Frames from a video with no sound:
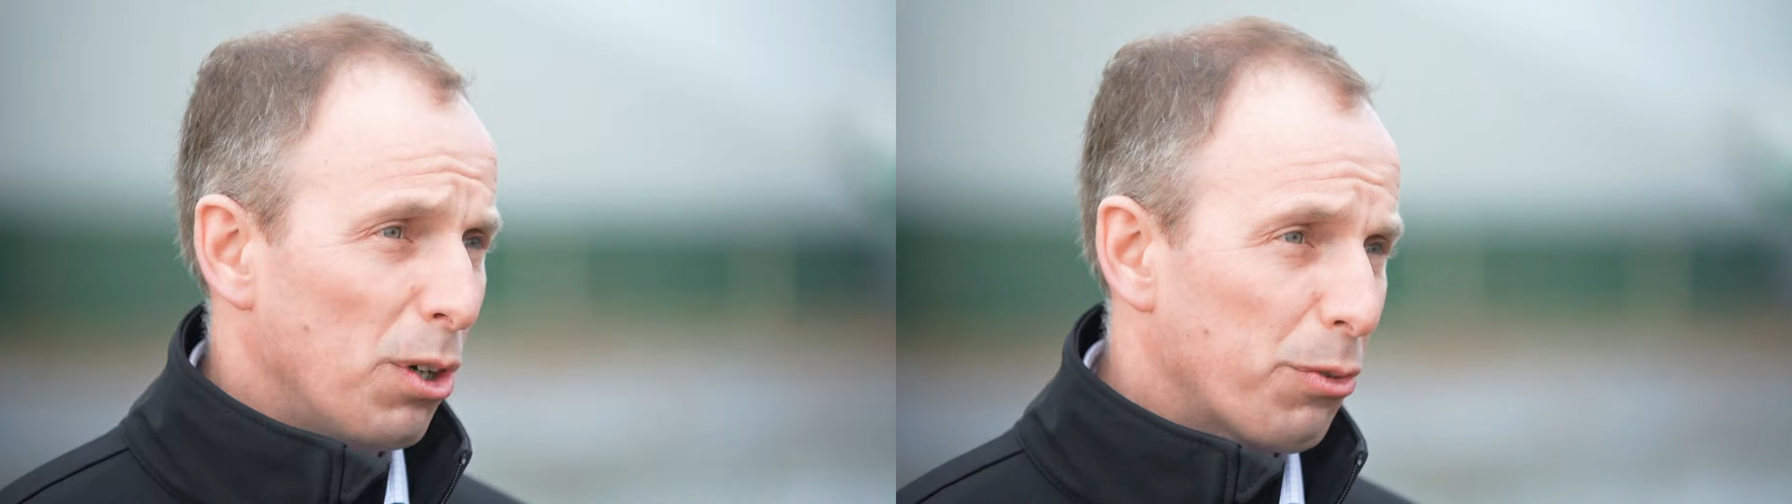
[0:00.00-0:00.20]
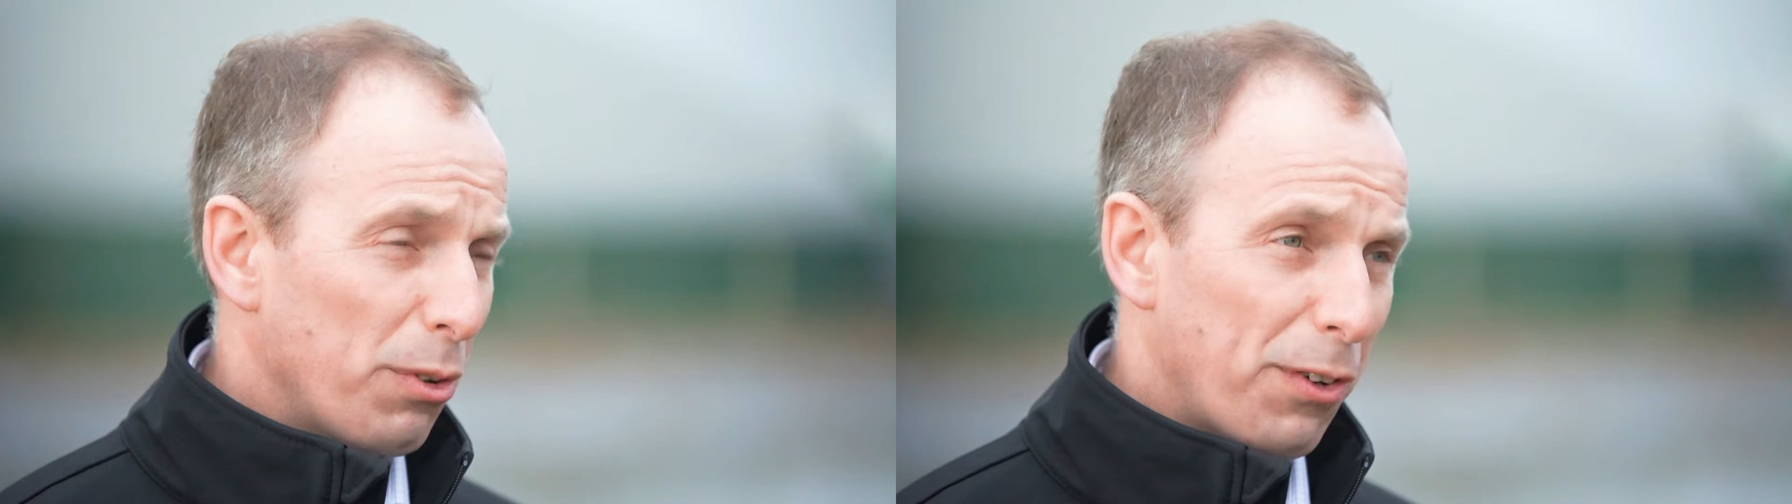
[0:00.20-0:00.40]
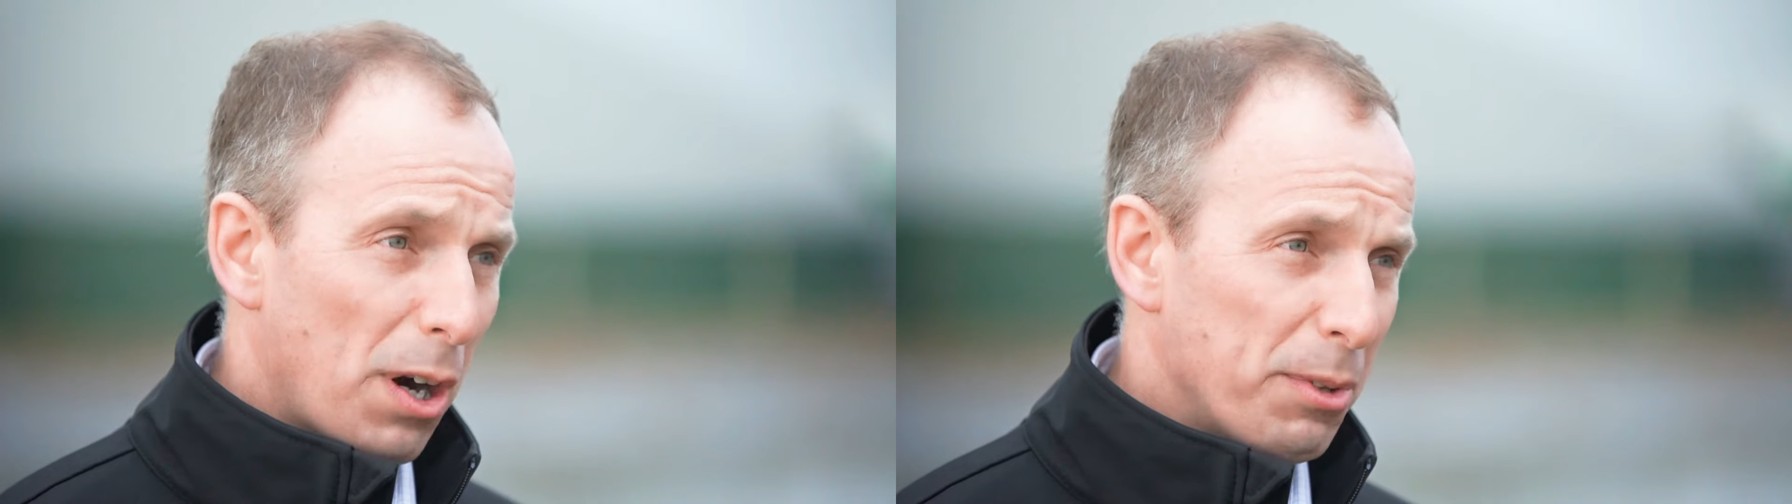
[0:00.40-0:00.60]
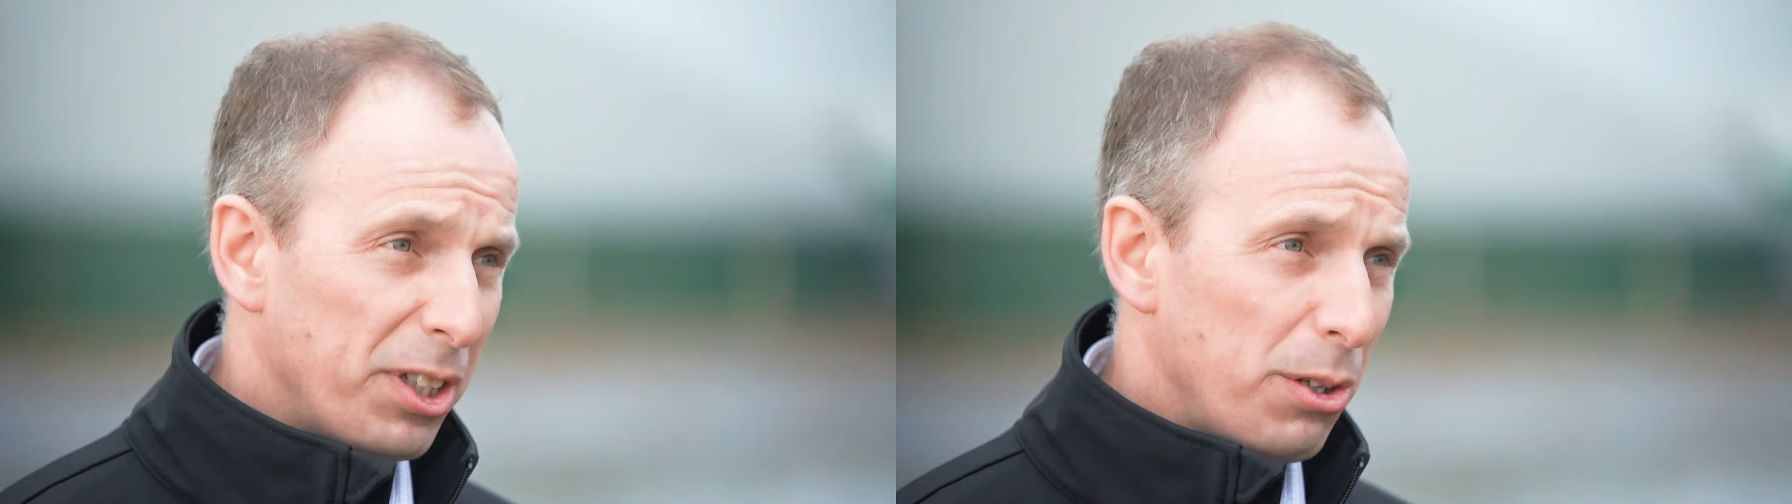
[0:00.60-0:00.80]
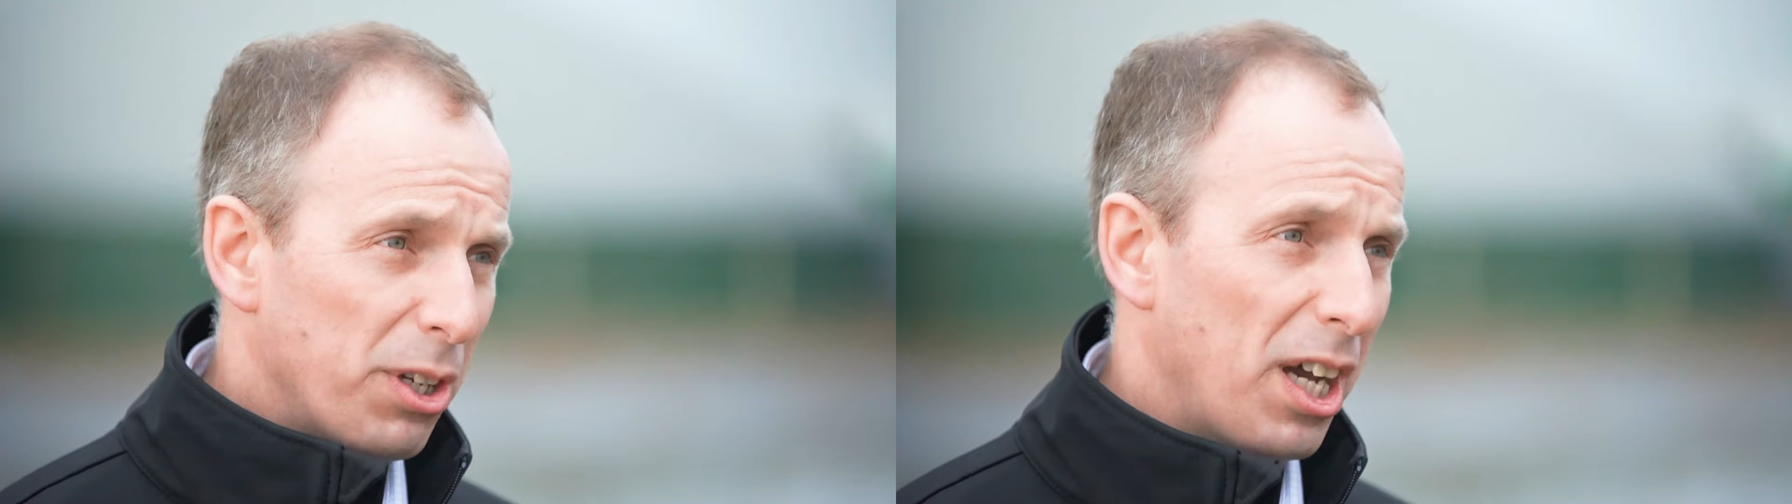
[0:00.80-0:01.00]
whilst we farm
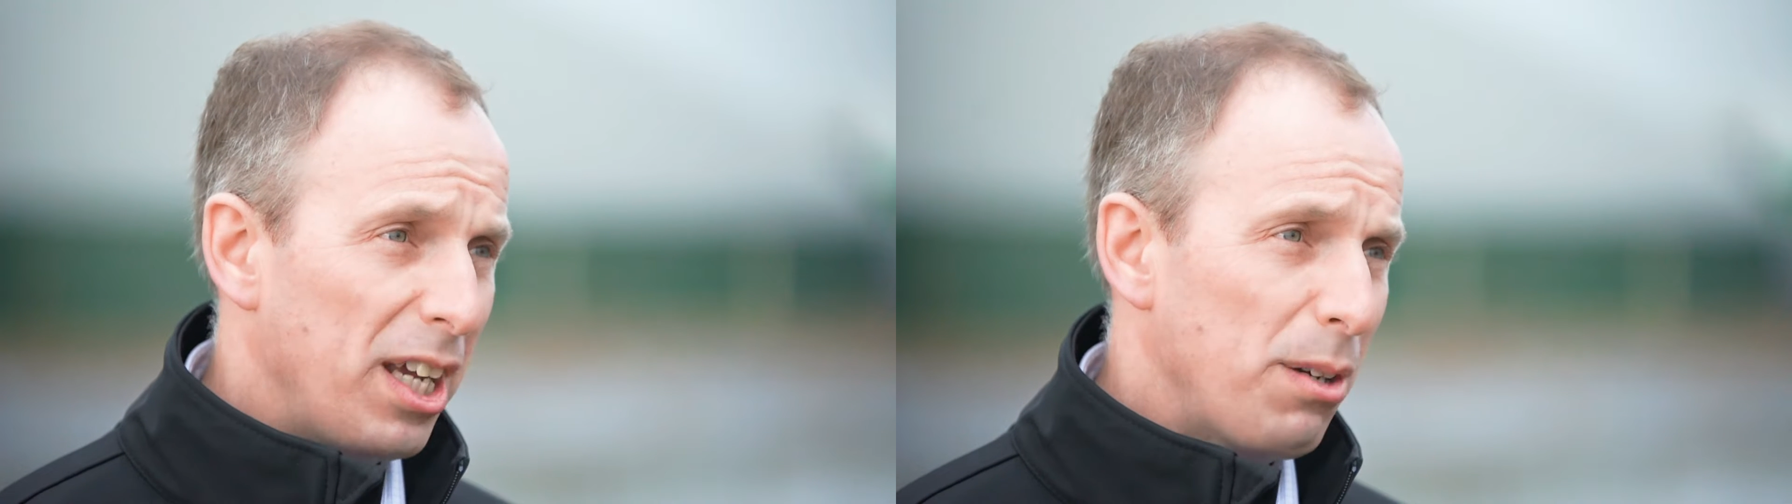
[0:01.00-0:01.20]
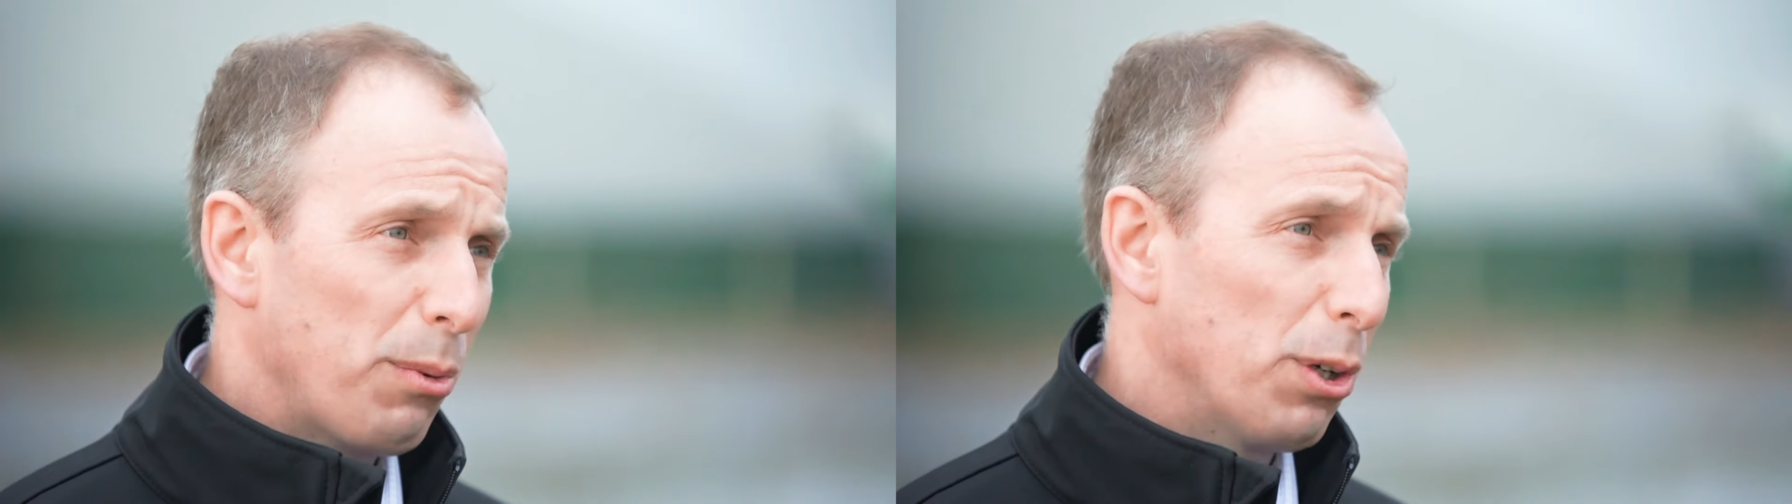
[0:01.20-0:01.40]
in the UK,